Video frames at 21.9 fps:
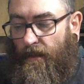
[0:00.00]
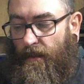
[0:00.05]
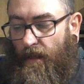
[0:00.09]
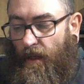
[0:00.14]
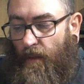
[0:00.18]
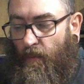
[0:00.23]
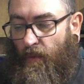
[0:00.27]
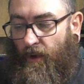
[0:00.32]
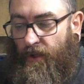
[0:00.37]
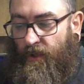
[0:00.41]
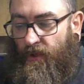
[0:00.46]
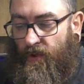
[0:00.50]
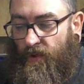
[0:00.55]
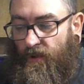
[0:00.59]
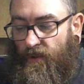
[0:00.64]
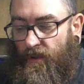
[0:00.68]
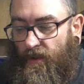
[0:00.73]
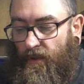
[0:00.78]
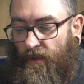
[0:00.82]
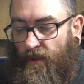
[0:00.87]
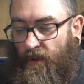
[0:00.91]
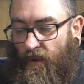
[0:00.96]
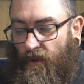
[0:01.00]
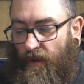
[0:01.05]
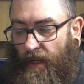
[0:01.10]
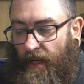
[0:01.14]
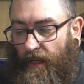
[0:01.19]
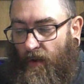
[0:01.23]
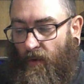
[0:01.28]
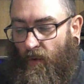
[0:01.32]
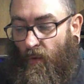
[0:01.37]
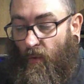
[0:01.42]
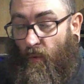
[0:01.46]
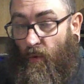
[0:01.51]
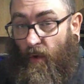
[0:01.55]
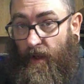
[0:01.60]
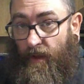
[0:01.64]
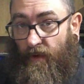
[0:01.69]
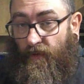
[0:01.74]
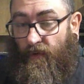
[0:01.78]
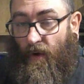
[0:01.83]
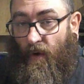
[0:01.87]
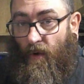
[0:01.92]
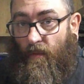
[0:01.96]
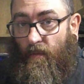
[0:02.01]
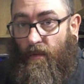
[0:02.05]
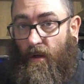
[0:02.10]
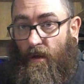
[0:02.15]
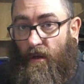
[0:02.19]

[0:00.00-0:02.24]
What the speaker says: I might just do that out of white phone